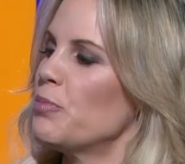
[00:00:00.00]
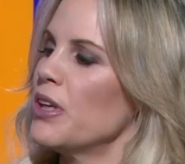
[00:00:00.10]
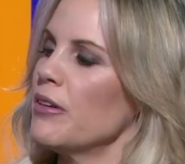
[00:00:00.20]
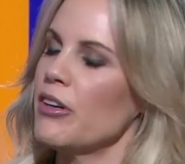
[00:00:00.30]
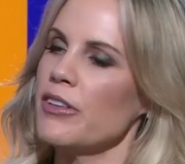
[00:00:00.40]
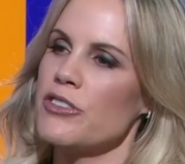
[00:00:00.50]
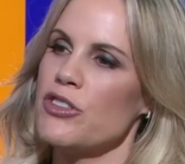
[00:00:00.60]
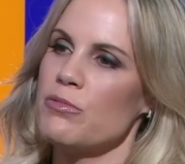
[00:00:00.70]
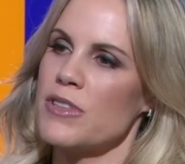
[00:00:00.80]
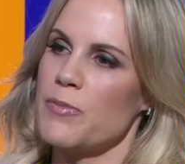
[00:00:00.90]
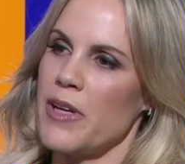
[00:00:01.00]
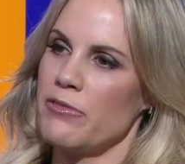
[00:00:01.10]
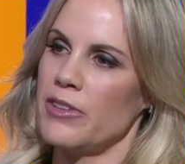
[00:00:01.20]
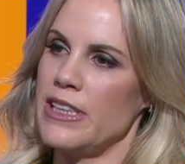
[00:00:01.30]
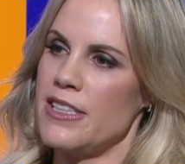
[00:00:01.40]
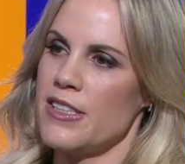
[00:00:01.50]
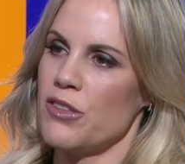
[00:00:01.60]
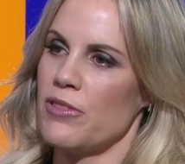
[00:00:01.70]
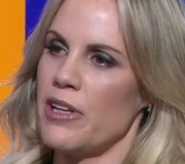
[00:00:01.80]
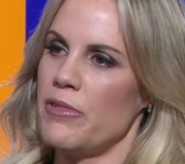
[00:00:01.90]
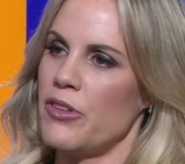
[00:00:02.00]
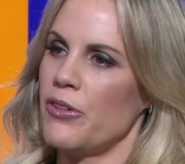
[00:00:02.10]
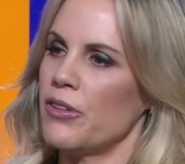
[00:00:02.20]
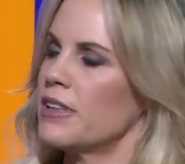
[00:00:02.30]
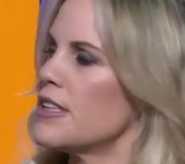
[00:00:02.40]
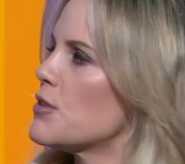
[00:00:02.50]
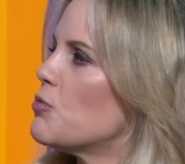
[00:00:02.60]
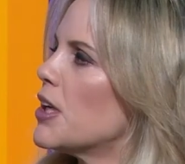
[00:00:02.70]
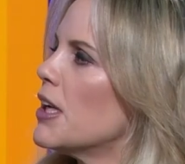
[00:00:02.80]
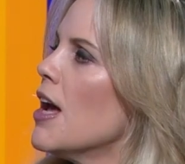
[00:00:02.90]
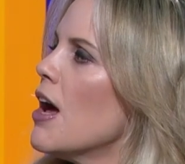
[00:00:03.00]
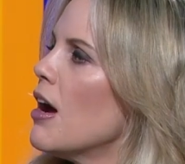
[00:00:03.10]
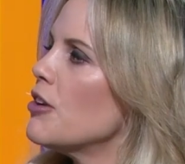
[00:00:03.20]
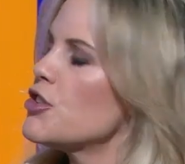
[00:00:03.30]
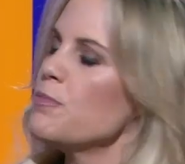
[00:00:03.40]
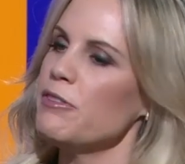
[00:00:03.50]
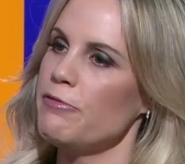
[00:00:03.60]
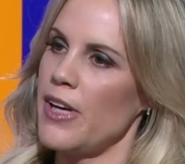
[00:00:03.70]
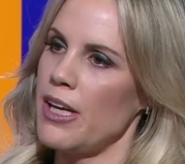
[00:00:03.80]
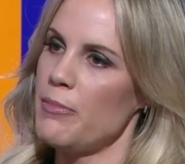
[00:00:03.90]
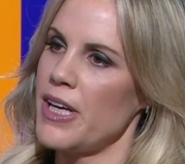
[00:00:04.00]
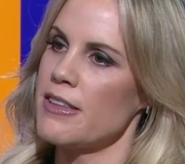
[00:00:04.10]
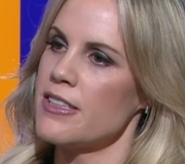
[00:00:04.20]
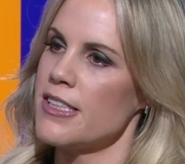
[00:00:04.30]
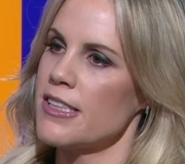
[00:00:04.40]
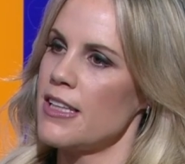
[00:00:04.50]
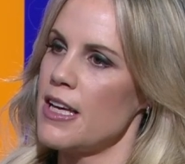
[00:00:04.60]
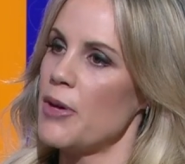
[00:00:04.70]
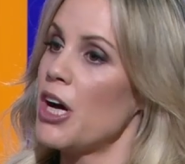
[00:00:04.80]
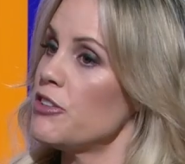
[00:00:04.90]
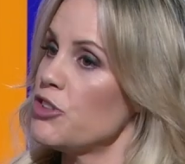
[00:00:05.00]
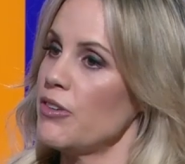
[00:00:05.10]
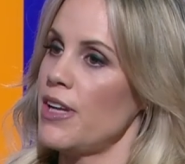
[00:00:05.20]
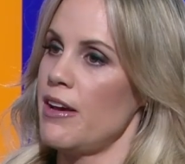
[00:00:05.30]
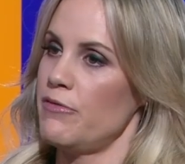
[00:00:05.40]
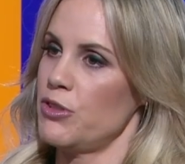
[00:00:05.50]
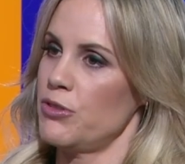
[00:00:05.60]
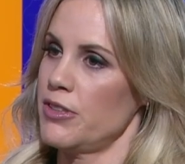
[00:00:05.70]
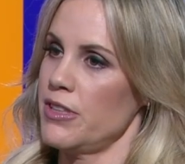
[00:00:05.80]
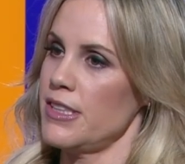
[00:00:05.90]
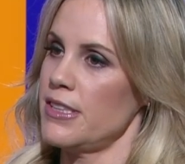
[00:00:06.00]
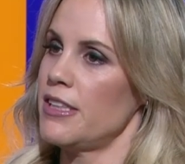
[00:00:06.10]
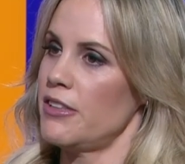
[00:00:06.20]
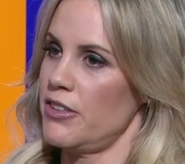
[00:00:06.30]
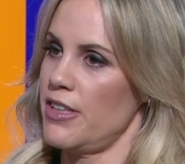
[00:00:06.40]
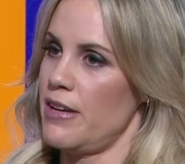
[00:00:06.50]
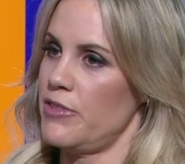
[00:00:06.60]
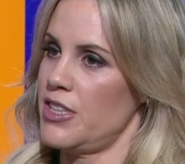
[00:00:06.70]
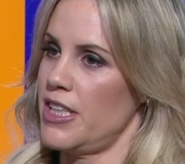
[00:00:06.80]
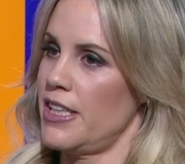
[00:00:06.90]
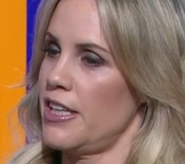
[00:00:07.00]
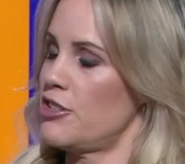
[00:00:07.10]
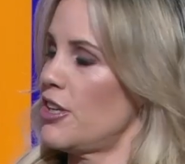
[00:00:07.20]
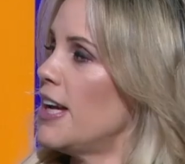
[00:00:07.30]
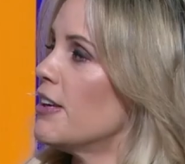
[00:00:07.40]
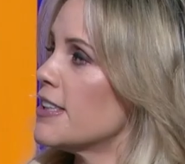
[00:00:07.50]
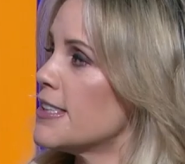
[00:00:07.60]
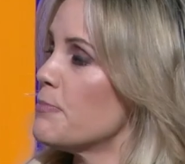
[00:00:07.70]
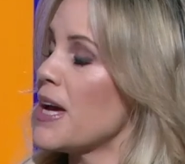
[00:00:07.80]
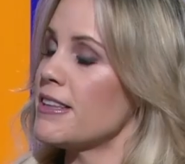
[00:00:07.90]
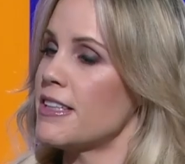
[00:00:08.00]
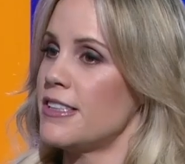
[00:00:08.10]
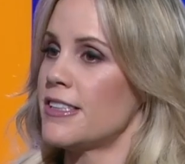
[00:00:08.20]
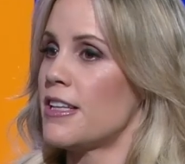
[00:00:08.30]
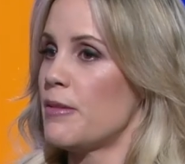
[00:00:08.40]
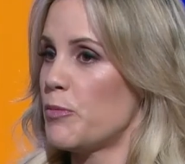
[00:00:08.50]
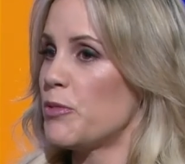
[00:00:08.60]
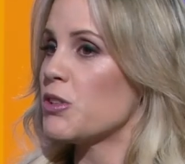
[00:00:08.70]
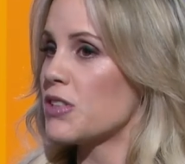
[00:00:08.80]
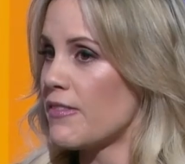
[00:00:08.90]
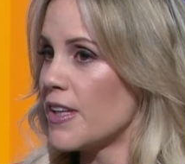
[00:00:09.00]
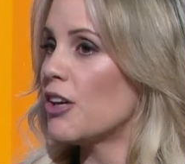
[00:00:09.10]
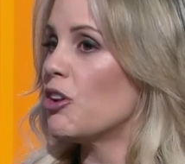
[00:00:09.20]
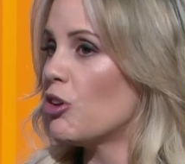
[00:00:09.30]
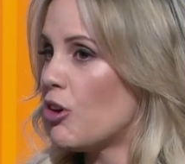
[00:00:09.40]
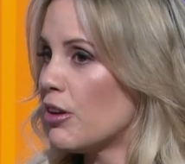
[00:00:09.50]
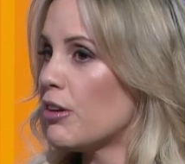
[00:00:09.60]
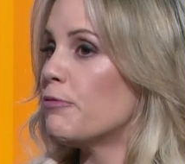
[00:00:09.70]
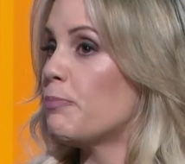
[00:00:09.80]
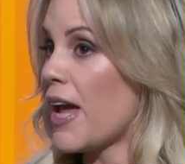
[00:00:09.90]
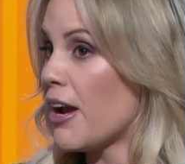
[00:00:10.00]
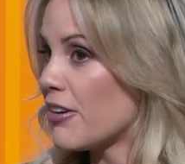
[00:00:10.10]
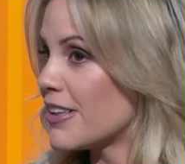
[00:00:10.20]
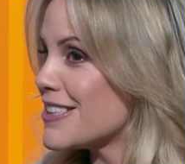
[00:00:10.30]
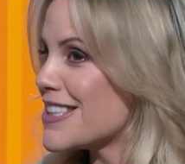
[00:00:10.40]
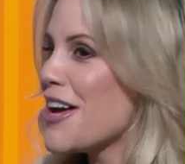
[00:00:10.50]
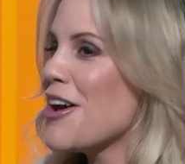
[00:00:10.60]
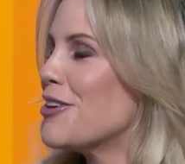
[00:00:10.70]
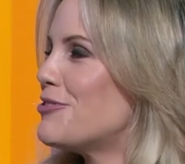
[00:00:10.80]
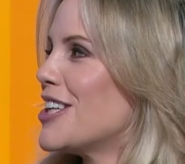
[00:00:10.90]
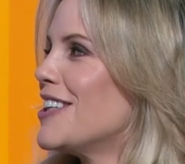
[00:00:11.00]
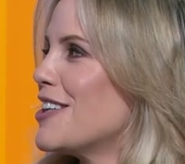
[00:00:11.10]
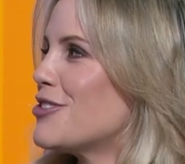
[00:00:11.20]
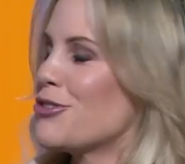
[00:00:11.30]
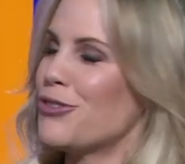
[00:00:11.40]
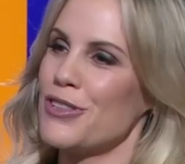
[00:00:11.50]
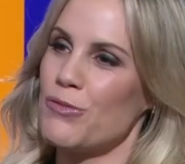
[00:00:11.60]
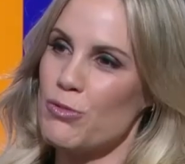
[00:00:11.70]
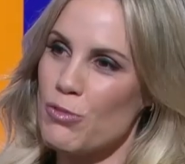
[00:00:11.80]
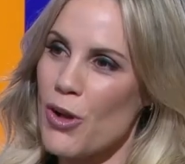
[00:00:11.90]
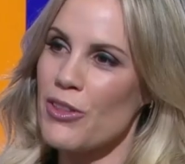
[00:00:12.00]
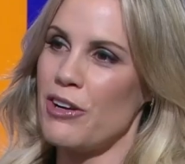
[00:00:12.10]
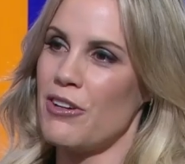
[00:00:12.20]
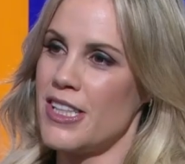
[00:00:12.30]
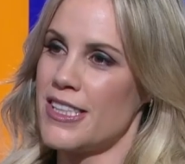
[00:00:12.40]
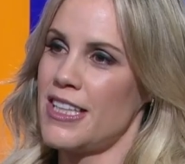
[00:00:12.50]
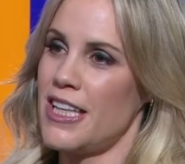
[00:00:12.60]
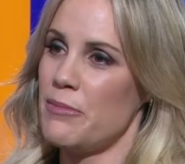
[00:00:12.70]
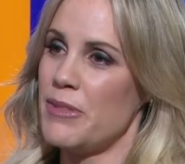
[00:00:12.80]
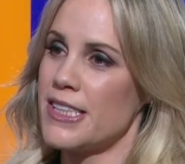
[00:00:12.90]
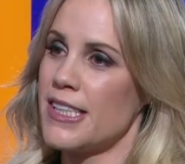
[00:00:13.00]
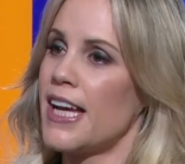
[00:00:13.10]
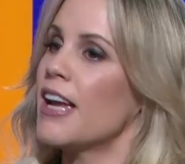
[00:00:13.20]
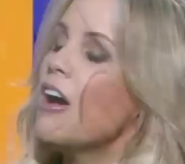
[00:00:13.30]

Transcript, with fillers: but I'm going to respectfully disagree with her on this one. To be fair, make the disclaimer, I don't have daughters and I don't have a teenager. And I make that disclaimer because I think a lot of parents of teenage daughters would roll their eyes to hear me say,